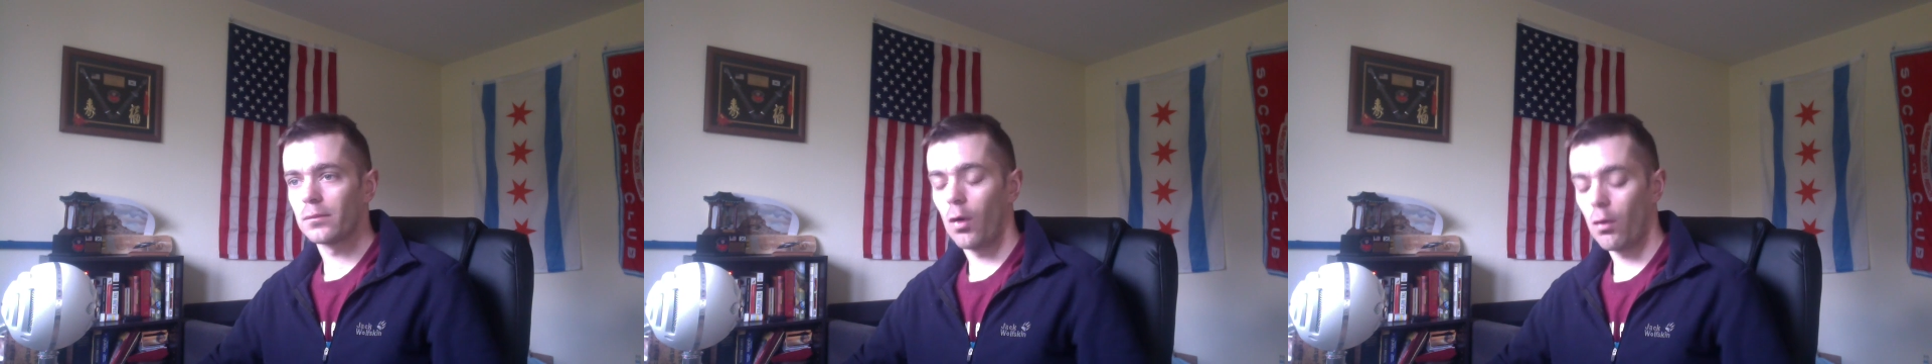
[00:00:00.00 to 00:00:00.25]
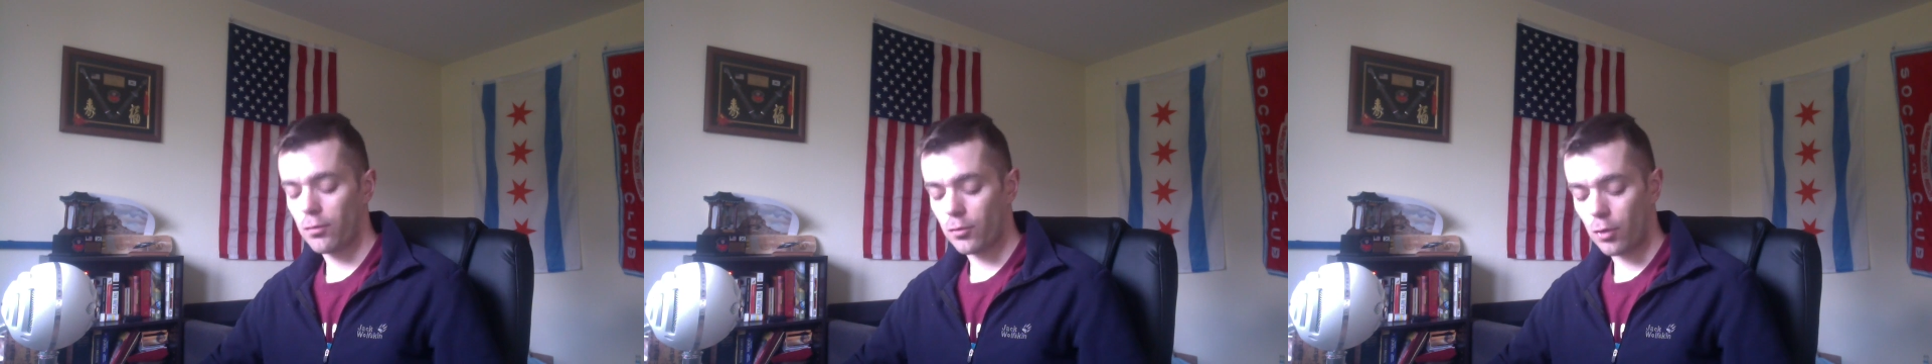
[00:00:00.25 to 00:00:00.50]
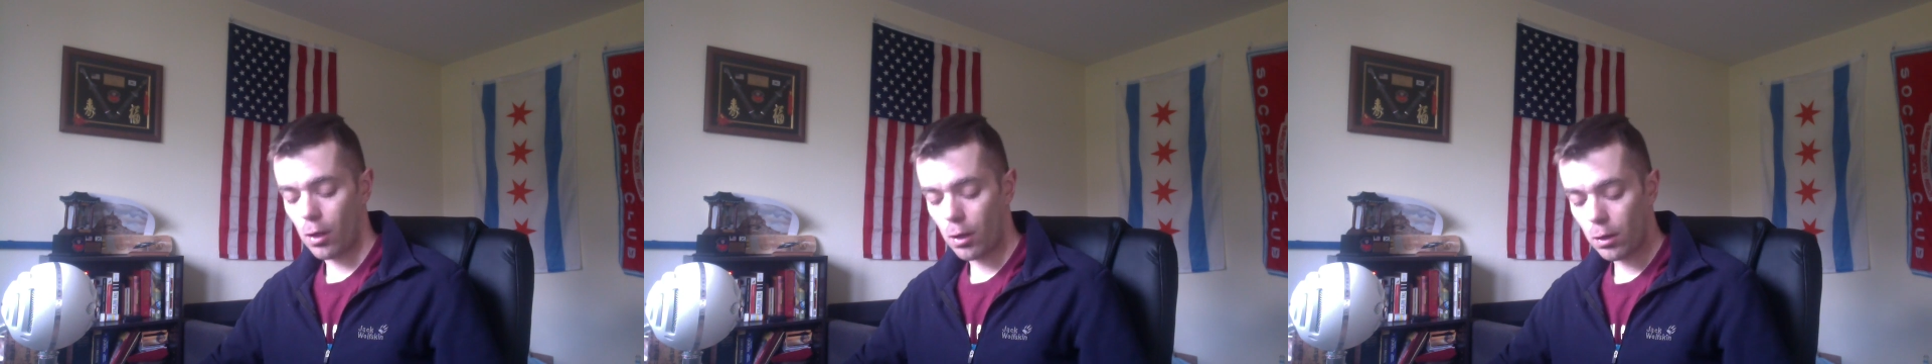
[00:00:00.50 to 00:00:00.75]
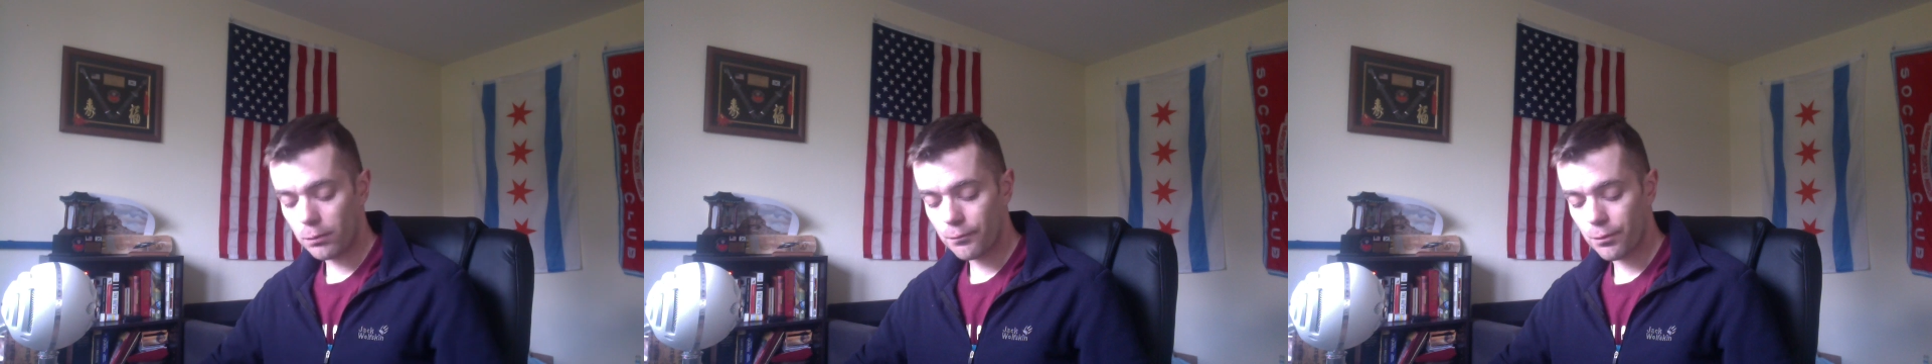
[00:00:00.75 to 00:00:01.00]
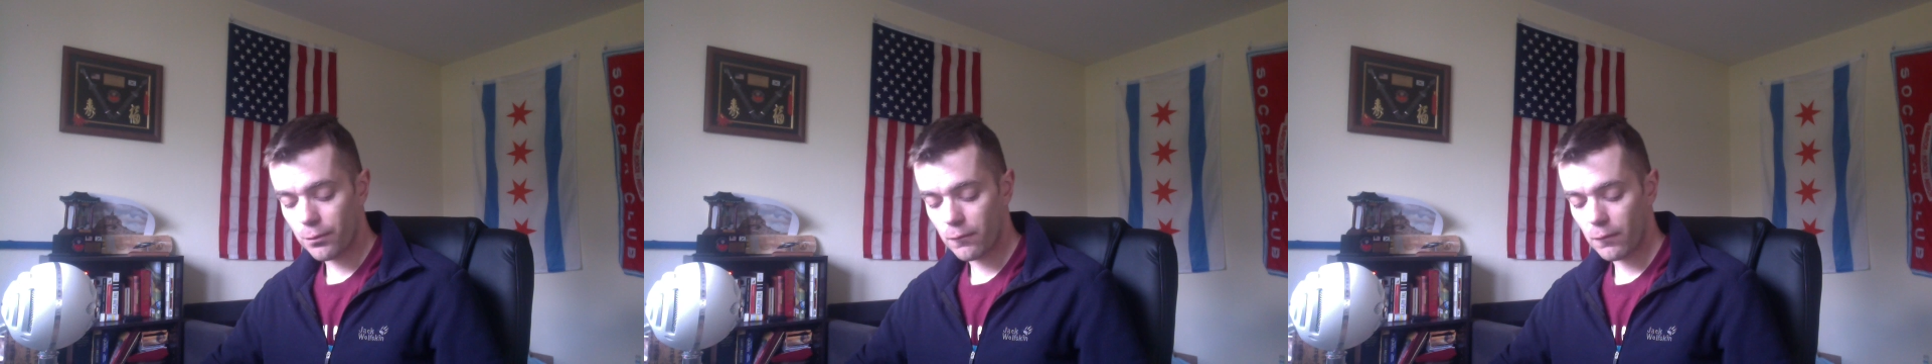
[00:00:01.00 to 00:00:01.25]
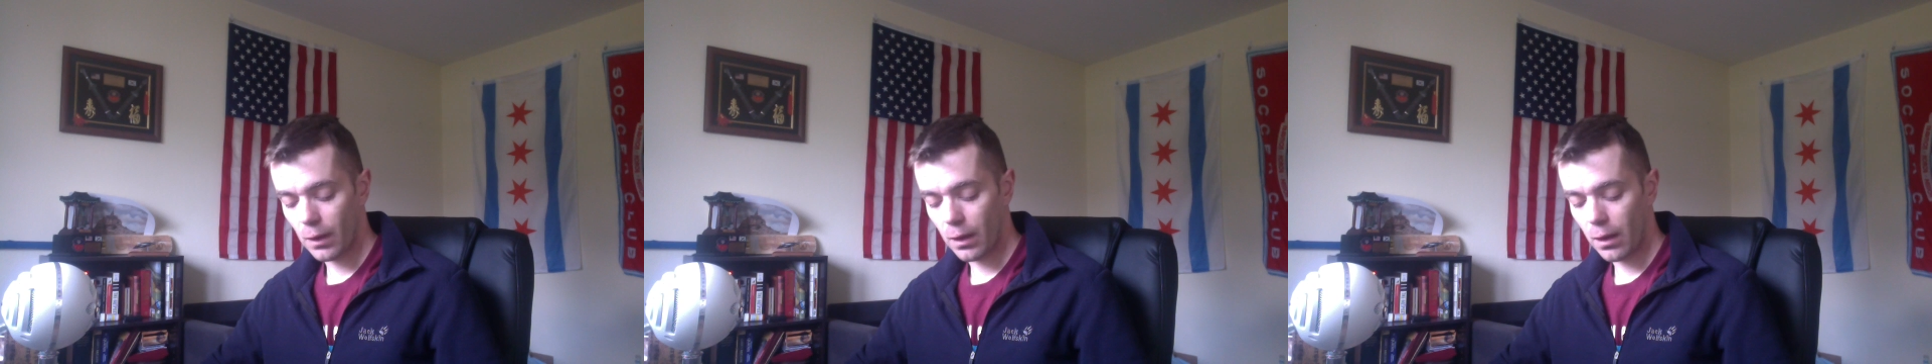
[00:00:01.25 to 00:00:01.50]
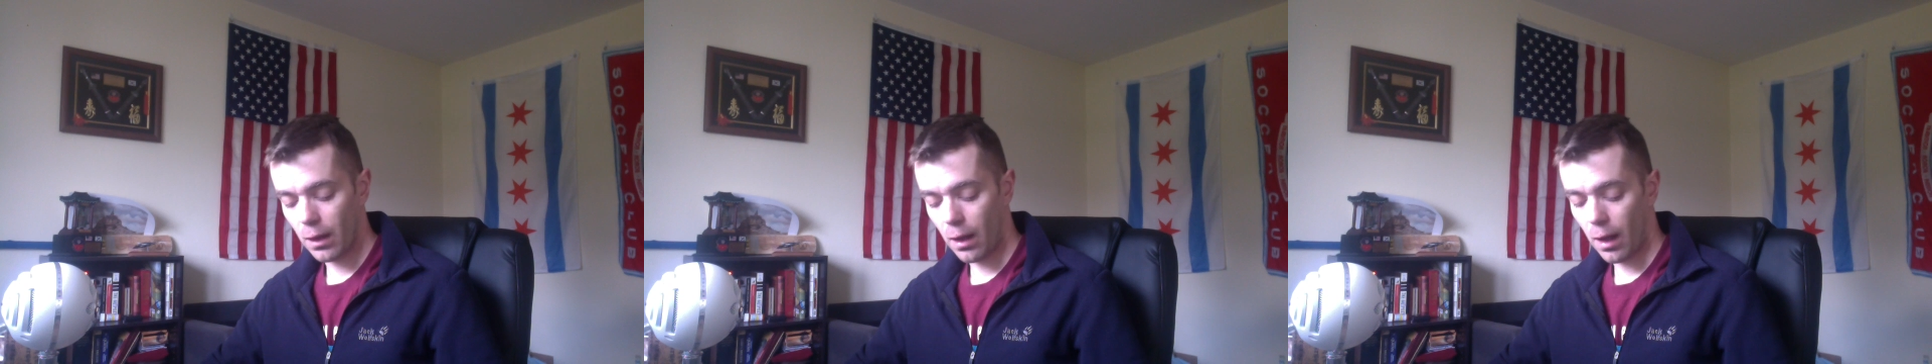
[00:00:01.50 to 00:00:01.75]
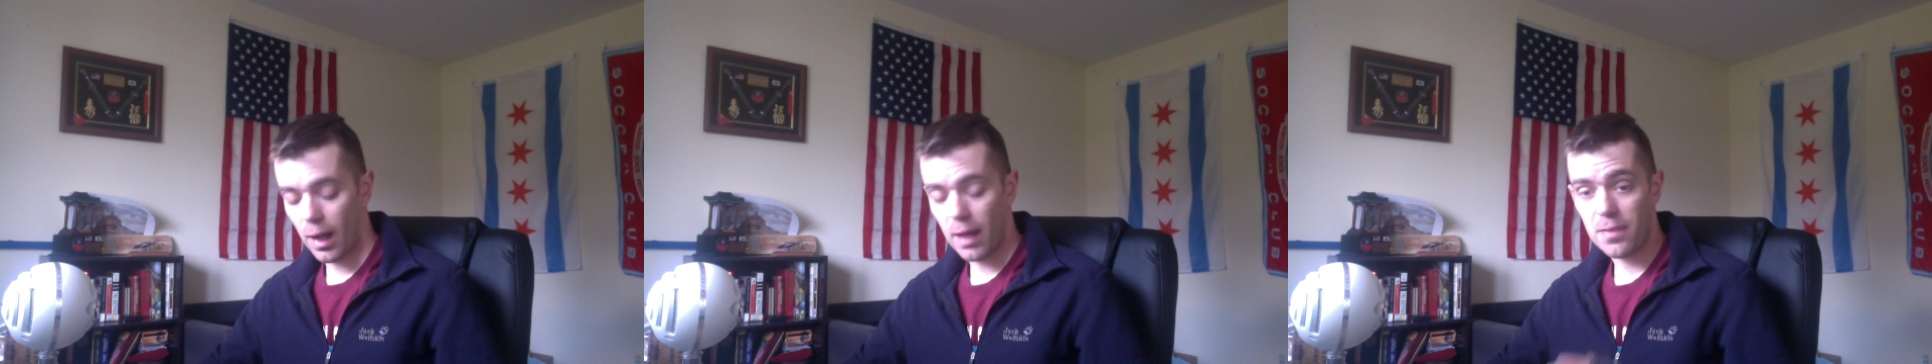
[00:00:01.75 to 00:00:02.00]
Overall, I